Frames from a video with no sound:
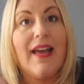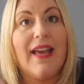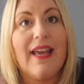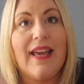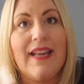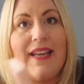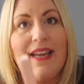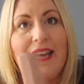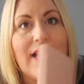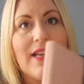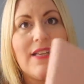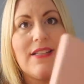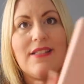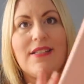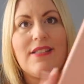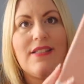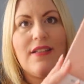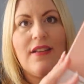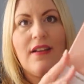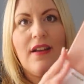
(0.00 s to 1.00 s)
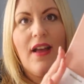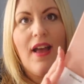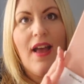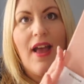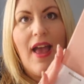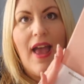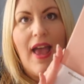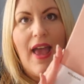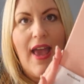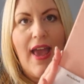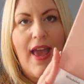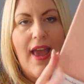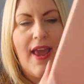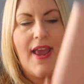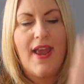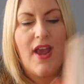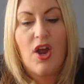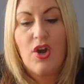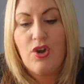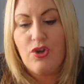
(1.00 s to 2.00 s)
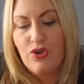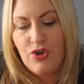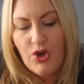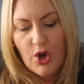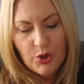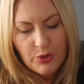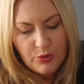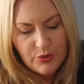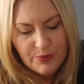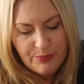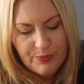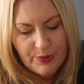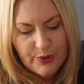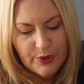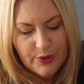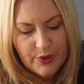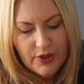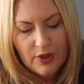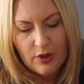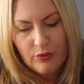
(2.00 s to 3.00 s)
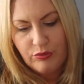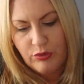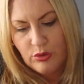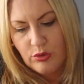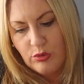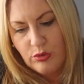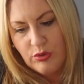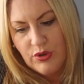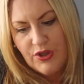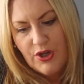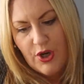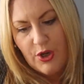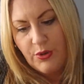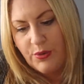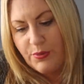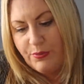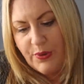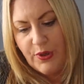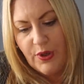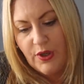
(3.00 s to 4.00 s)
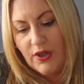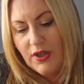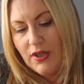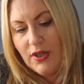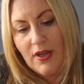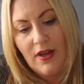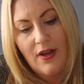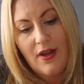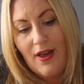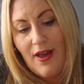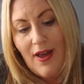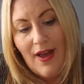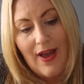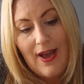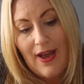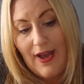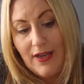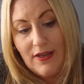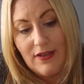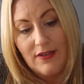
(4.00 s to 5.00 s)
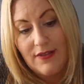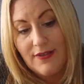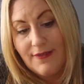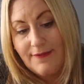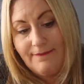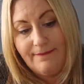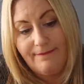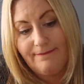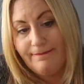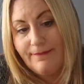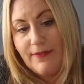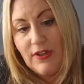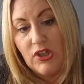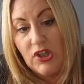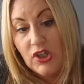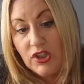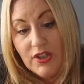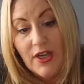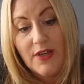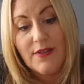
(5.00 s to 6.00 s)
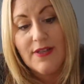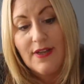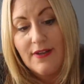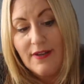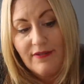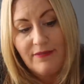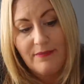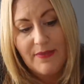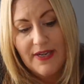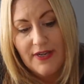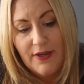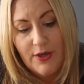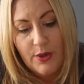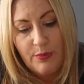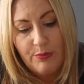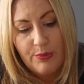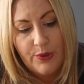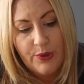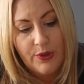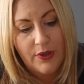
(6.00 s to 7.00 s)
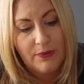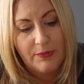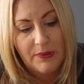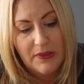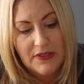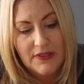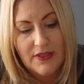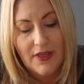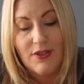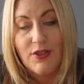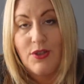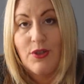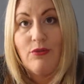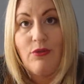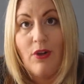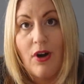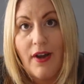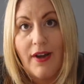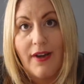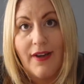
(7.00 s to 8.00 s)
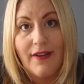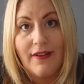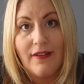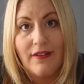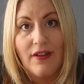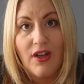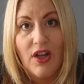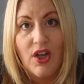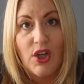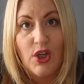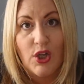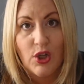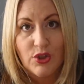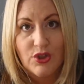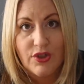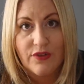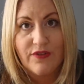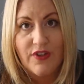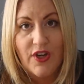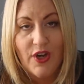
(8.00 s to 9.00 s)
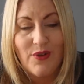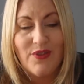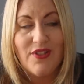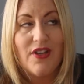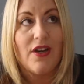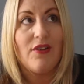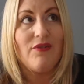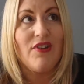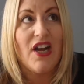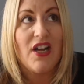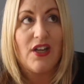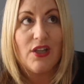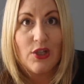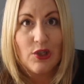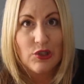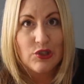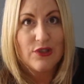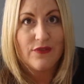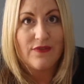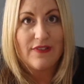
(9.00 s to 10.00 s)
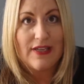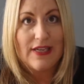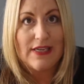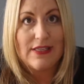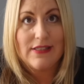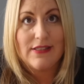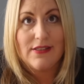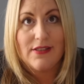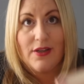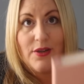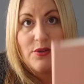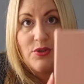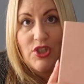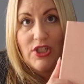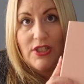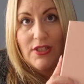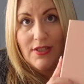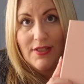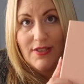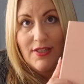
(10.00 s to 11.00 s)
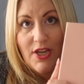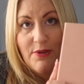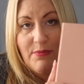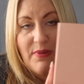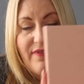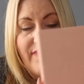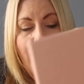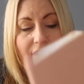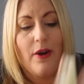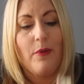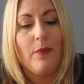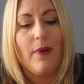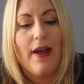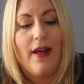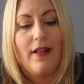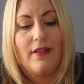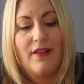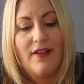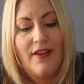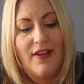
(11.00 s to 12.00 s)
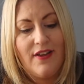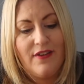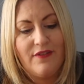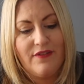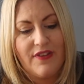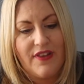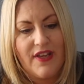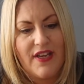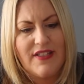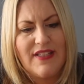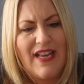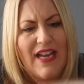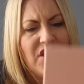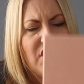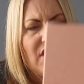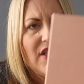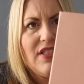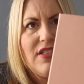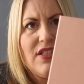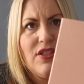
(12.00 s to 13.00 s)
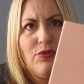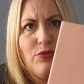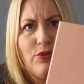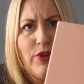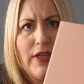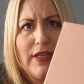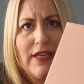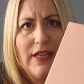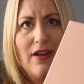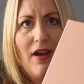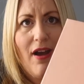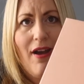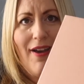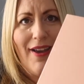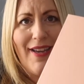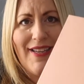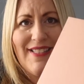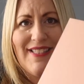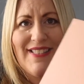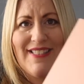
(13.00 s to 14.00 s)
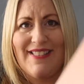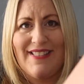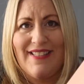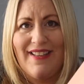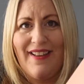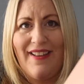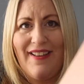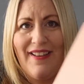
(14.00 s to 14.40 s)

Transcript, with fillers: It is a notebook, a ruled notebook. And God knows I love me a notebook, because I do write a lot of notes and I write a lot of lists, so she does know me very well for this. Actually, this is really nice.